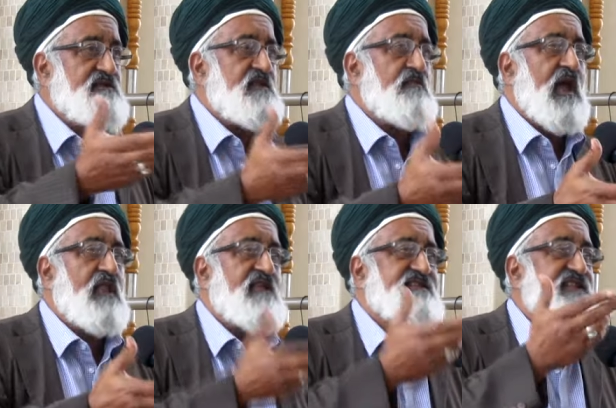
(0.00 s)
aziz. May
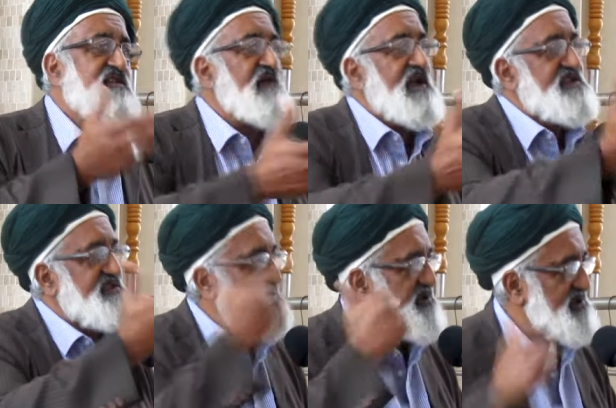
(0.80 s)
Allah sanctify his
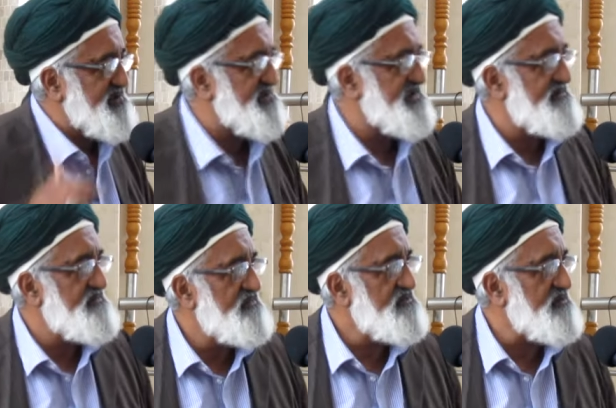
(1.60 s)
secrets.
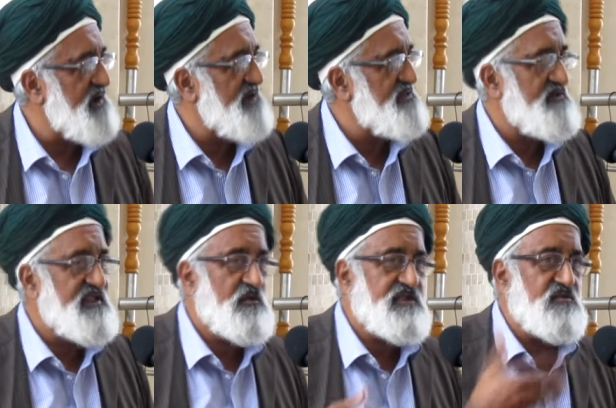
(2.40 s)
Subhanallah.
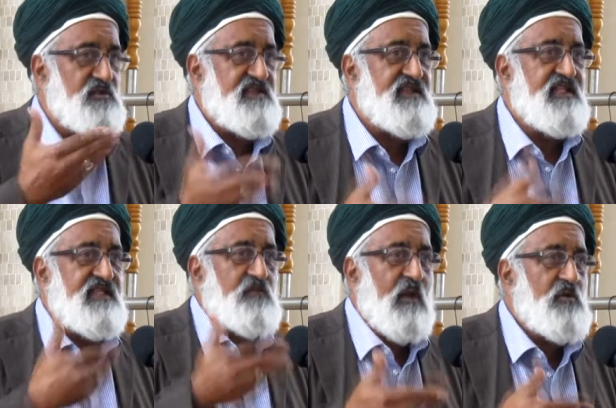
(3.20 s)
That's what it means.
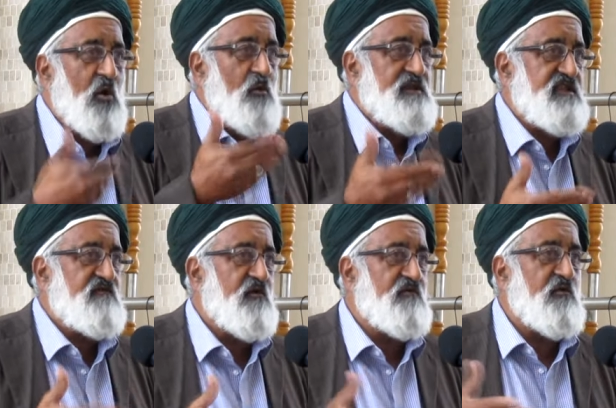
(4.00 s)
That's why we always say
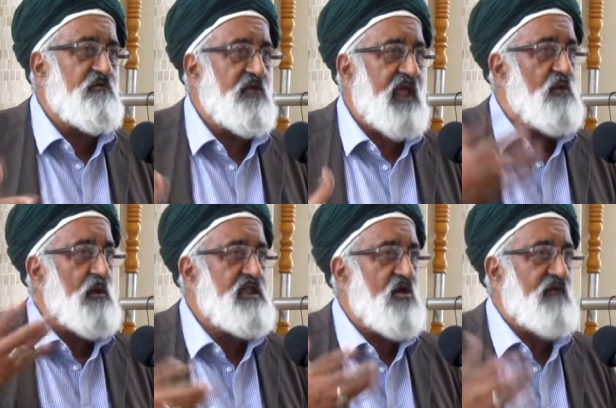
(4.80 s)
for, for, for a
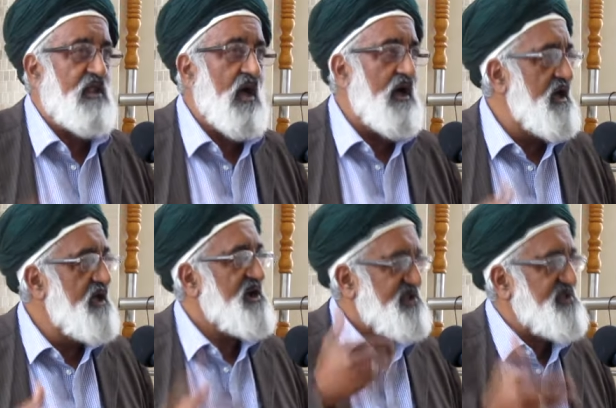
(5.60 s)
wali of
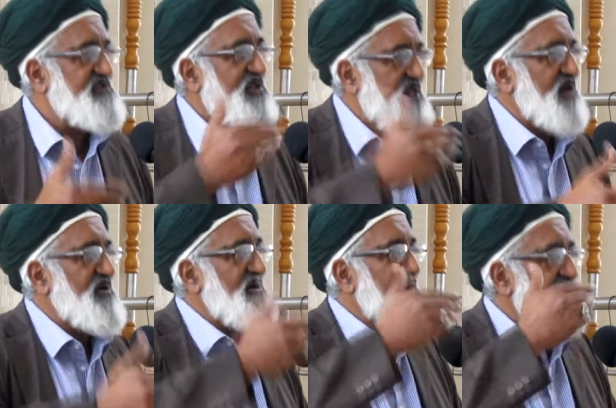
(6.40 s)
Allah,
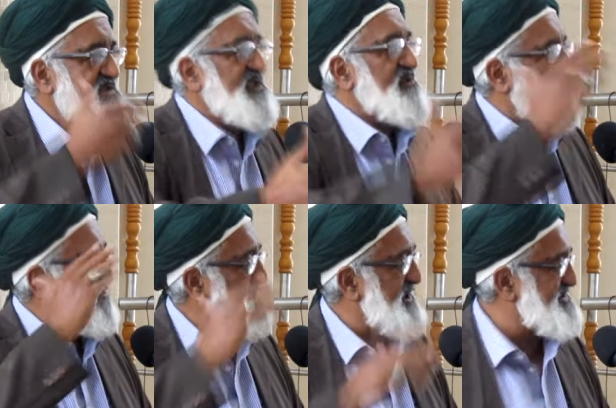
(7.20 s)
Qaddasallahu
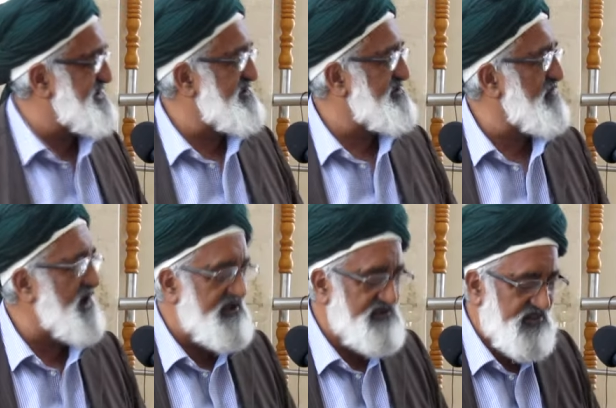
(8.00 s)
sirrul aziz.
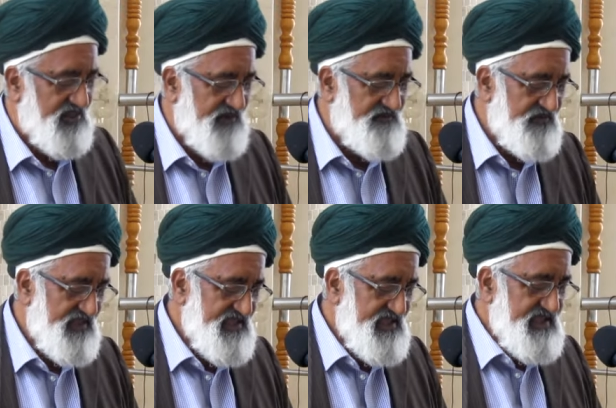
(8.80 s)
Subhanallah.
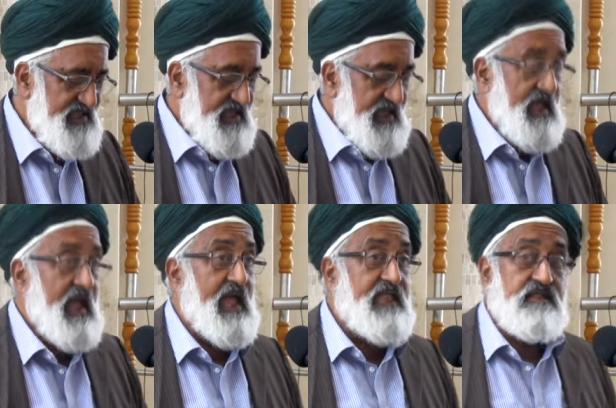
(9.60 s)

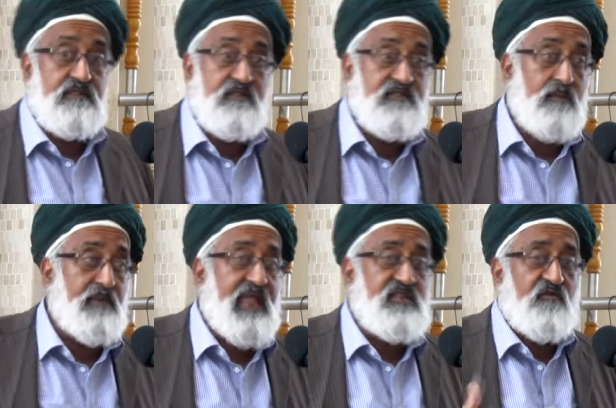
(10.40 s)
And the
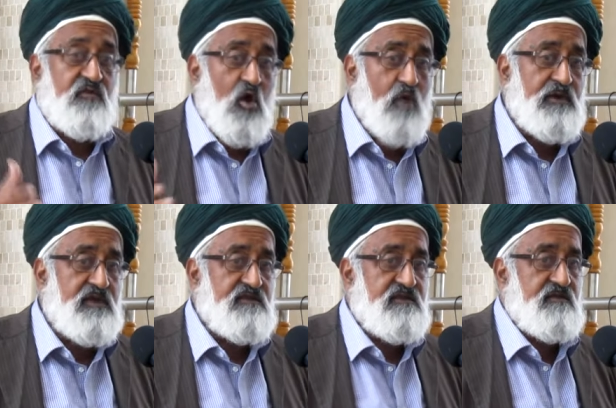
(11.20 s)
band of
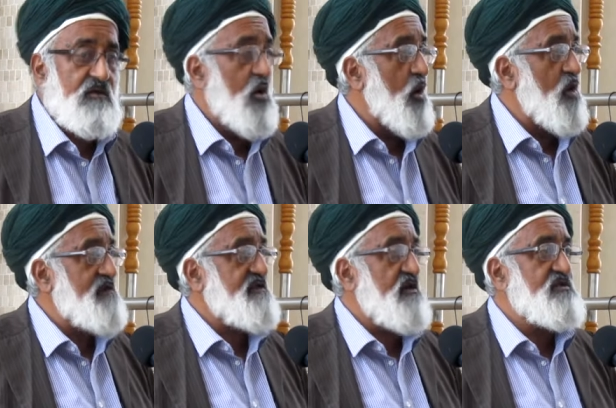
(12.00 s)
robbers
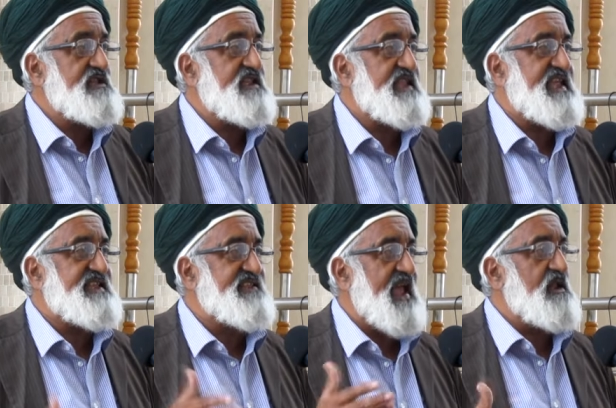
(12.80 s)
also did
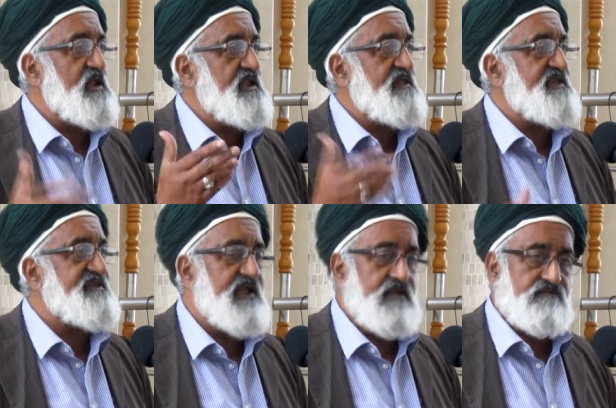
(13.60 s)
exactly the
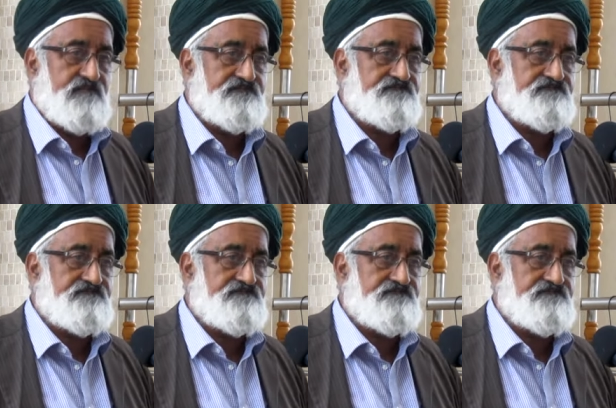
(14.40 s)
same.